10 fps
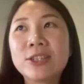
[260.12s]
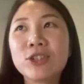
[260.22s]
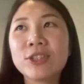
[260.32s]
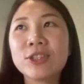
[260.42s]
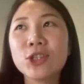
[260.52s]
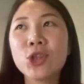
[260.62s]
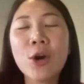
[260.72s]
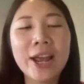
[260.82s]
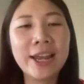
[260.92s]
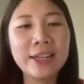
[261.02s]
just
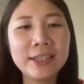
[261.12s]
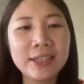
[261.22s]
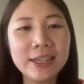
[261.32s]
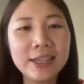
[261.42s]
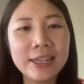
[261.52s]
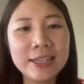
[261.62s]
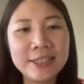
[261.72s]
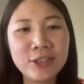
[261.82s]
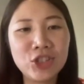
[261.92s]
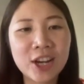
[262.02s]
not an
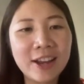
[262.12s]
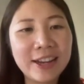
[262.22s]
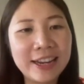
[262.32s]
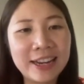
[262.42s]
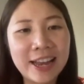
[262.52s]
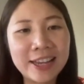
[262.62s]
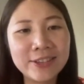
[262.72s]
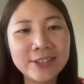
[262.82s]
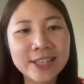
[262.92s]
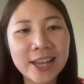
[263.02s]
easy journey, like
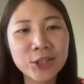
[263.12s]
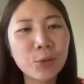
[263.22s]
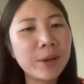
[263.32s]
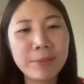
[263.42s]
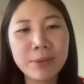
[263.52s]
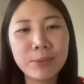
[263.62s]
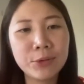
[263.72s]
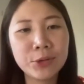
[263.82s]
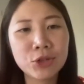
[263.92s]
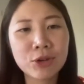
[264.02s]
you said. So many
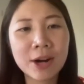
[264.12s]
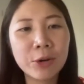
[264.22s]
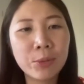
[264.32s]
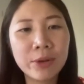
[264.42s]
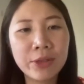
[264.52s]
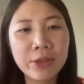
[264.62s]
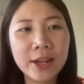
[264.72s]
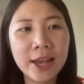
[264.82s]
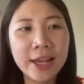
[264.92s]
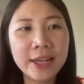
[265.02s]
people struggle with
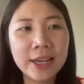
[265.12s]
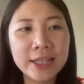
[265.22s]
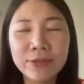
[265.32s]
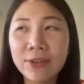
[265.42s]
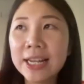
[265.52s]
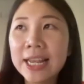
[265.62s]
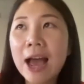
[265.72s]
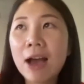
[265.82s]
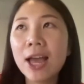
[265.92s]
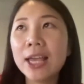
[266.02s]
it. And it's funny
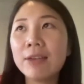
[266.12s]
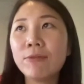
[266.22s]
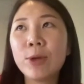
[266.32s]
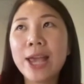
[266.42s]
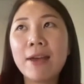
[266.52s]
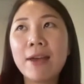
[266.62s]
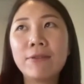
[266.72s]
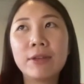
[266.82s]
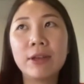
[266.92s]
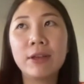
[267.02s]
how, like, if we have
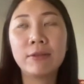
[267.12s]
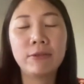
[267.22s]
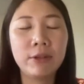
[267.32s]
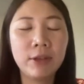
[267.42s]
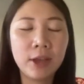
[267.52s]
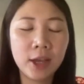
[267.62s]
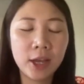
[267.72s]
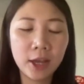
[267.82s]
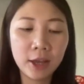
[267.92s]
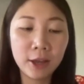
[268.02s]
a
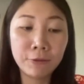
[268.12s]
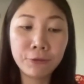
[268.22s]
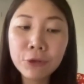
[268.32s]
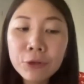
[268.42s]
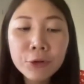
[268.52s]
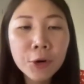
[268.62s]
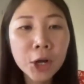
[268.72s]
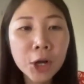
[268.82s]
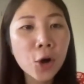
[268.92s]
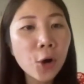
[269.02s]
flu or
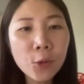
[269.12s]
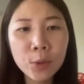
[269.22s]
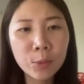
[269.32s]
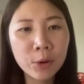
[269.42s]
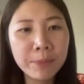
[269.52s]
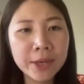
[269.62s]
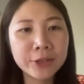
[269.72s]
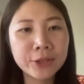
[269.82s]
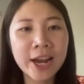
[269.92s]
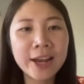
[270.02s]
a cold, we won't be
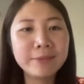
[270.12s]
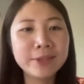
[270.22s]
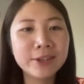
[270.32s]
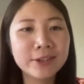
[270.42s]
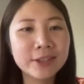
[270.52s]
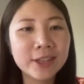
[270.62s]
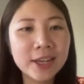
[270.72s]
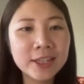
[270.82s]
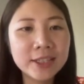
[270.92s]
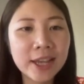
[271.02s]
ashamed to
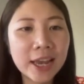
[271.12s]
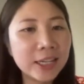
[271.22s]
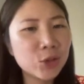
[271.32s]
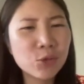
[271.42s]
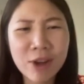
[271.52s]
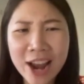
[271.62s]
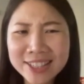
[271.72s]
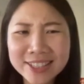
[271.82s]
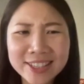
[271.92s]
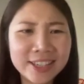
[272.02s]
say, I need to
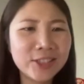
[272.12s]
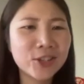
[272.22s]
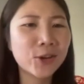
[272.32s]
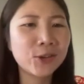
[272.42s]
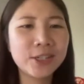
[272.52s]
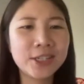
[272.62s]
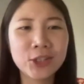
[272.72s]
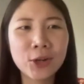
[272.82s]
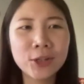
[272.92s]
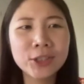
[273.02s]
rest, I need to go to the
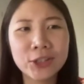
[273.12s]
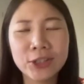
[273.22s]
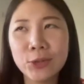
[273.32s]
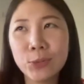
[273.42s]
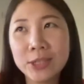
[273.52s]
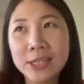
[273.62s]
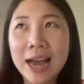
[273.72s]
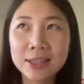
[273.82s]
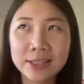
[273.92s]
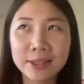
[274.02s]
doctor. You wouldn't
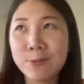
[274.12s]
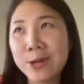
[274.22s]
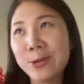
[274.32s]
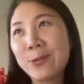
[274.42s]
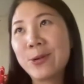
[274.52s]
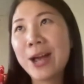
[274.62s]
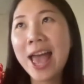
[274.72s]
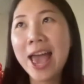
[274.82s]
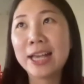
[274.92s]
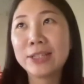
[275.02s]
ask someone who
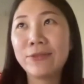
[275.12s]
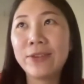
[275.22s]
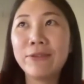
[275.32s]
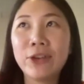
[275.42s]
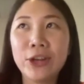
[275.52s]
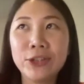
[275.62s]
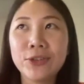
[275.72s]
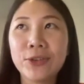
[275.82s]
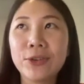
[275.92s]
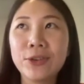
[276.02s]
has fever
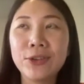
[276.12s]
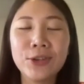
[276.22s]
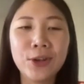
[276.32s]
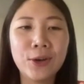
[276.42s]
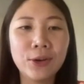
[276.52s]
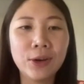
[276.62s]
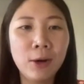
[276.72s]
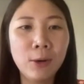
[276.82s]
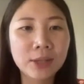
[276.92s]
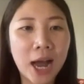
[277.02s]
to,
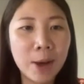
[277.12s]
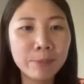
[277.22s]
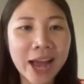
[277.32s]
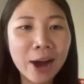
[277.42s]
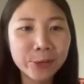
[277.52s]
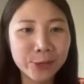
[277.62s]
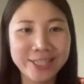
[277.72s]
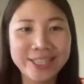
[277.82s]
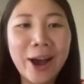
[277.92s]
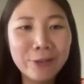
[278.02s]
calm down
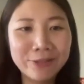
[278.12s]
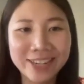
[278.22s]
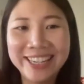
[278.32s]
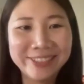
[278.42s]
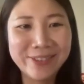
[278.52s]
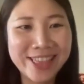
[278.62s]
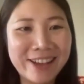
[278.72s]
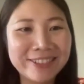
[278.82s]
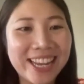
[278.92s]
yourself, like, without